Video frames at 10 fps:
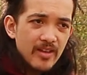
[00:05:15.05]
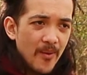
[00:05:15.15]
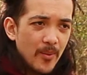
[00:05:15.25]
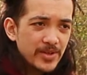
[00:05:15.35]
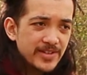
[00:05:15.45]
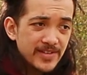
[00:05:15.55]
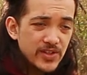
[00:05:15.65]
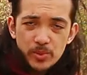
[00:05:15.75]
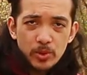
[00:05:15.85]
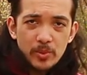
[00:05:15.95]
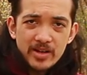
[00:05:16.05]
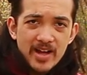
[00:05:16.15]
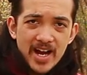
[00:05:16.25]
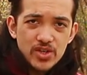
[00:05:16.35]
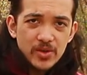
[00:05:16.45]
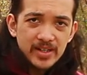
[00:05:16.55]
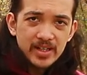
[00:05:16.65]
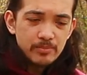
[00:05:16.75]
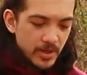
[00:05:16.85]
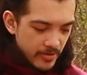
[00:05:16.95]
Now I wasn't super well
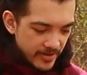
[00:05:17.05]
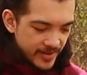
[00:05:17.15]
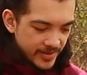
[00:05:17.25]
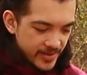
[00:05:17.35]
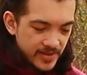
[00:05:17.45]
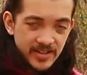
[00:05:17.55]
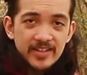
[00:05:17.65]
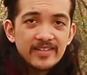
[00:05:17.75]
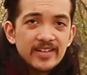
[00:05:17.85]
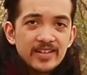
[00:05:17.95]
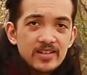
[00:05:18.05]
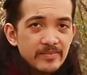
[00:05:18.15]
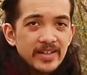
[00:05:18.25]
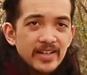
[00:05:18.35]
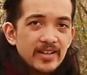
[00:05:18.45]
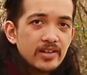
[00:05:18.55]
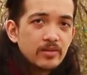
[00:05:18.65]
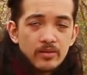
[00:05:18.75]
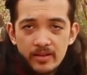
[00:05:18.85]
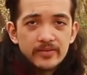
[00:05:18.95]
hydrated, but this didn't need to be
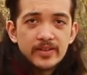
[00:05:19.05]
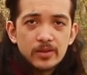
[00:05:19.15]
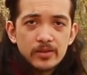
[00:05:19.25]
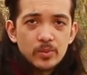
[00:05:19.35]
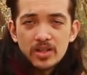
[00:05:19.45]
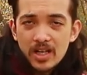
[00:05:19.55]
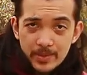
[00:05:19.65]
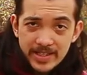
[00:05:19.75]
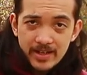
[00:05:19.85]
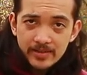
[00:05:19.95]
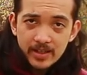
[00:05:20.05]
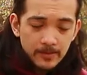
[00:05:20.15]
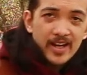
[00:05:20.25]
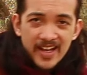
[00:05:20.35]
refilled while I was out there.